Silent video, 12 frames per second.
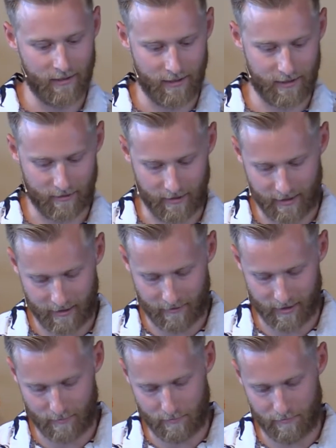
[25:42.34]
So I think of
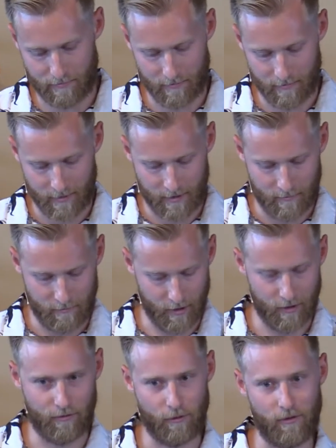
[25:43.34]
this
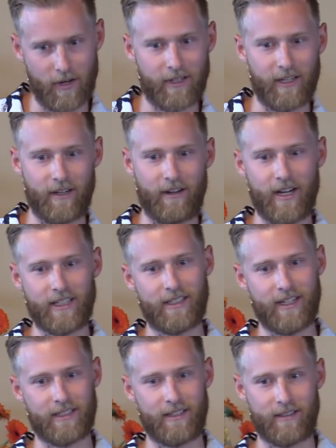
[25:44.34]
beautiful work that Christ
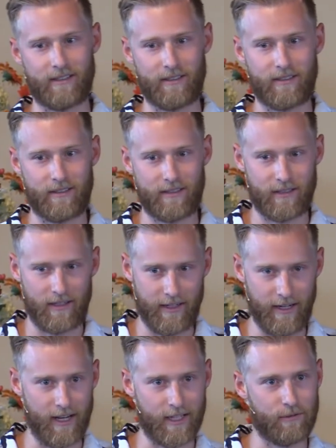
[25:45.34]
does
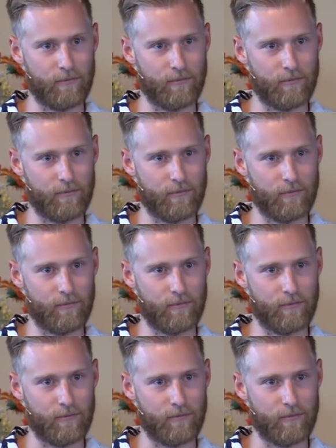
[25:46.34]
in us.